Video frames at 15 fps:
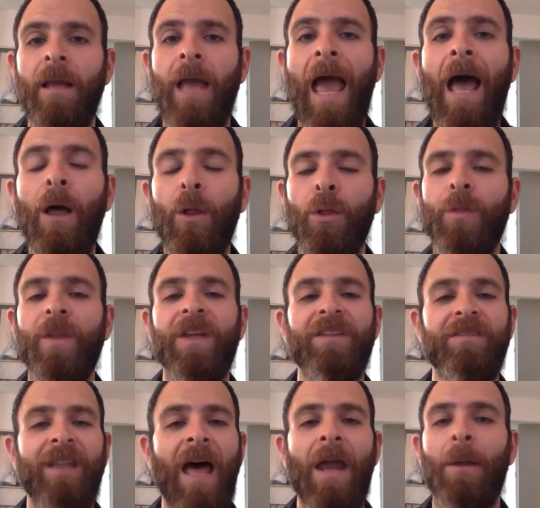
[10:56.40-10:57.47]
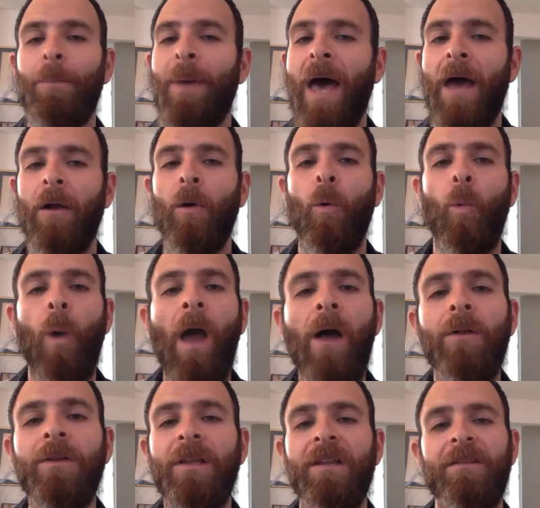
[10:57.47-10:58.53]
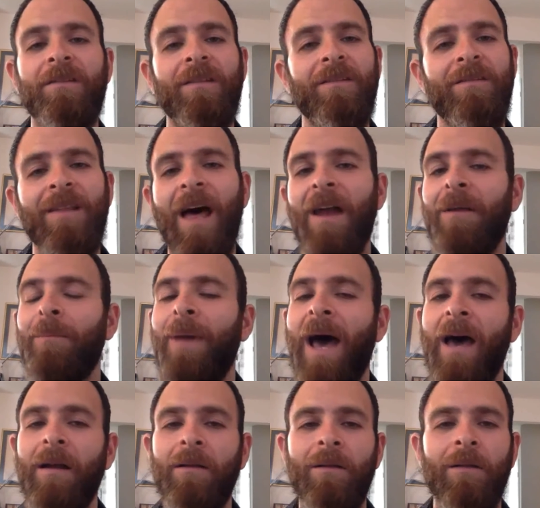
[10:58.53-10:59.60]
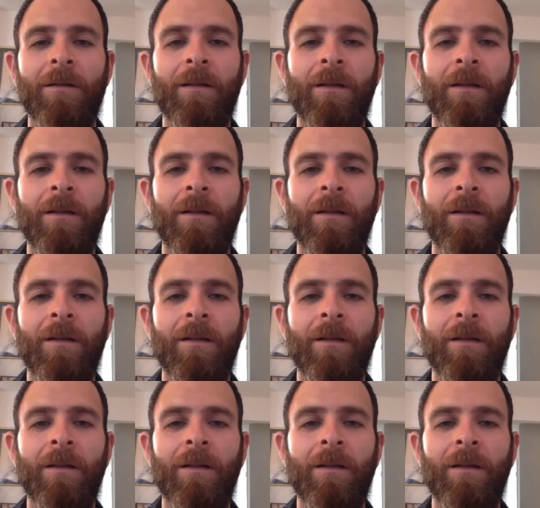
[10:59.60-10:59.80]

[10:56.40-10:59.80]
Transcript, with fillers: Health is not a battle. Wellness is not a battle.